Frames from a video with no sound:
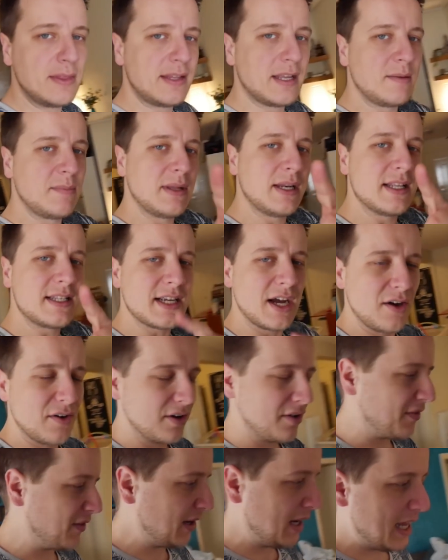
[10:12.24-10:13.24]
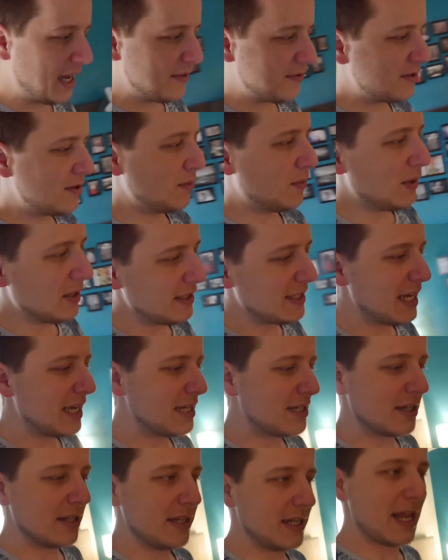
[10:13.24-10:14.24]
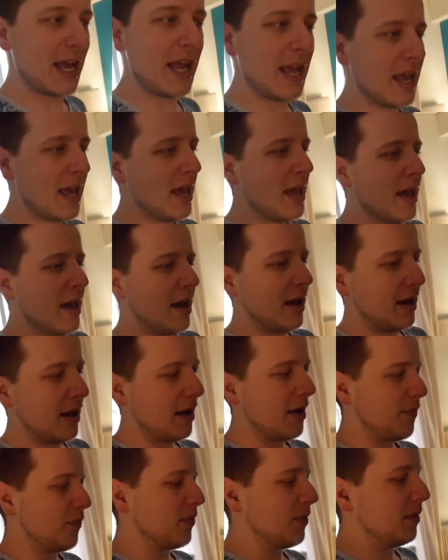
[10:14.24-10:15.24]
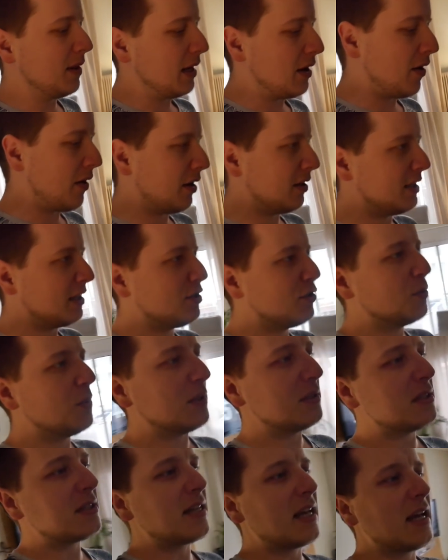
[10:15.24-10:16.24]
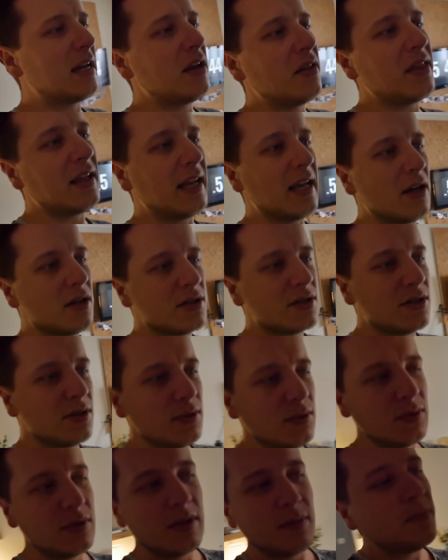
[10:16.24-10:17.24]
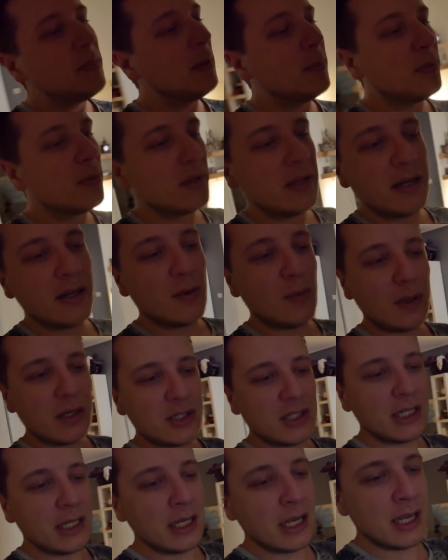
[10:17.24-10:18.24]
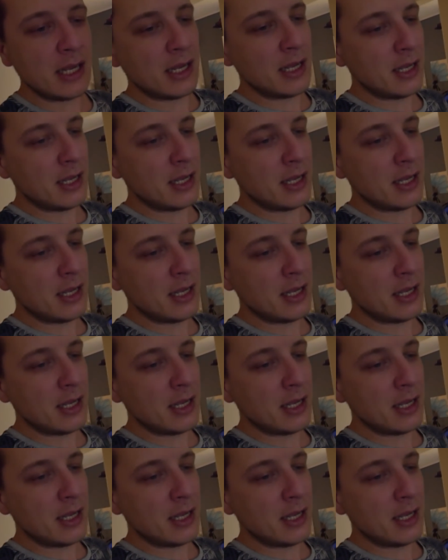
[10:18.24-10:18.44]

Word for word: 10 minutes out of our lives, one take Sunday. Ilona, did you want to say anything else to the people that are watching?